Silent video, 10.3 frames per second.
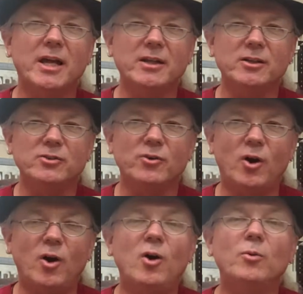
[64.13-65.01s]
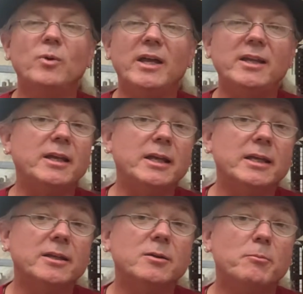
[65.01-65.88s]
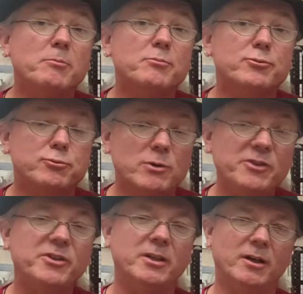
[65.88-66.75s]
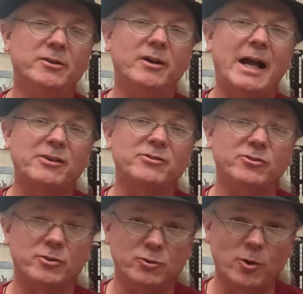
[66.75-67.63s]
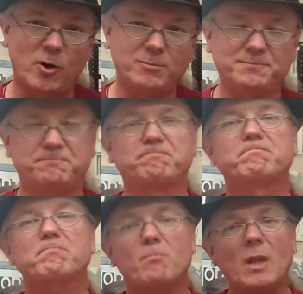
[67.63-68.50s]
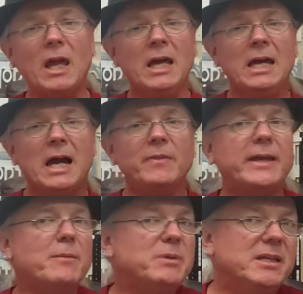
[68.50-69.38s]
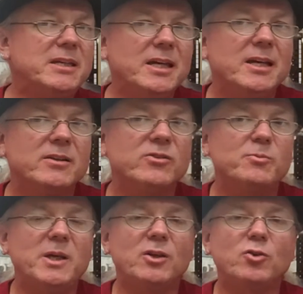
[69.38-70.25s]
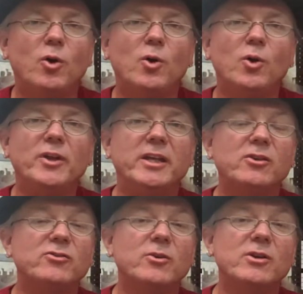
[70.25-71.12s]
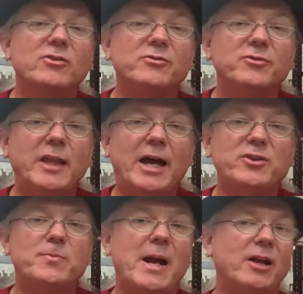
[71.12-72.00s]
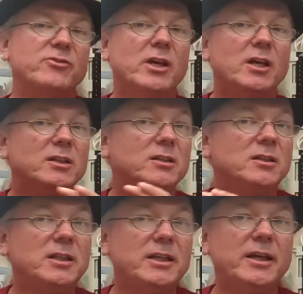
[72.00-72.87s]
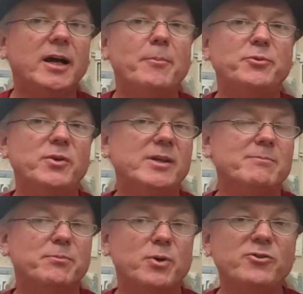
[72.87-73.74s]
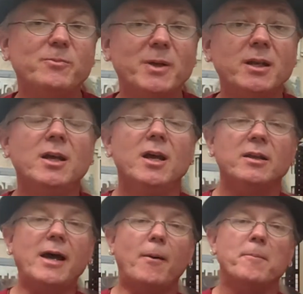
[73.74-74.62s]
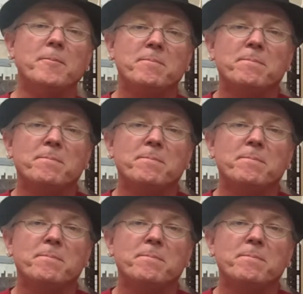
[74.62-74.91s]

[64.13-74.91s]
and is already in prison under Axis control. And the game begins being told in a series of flashbacks leading up to the imprisonment. Now,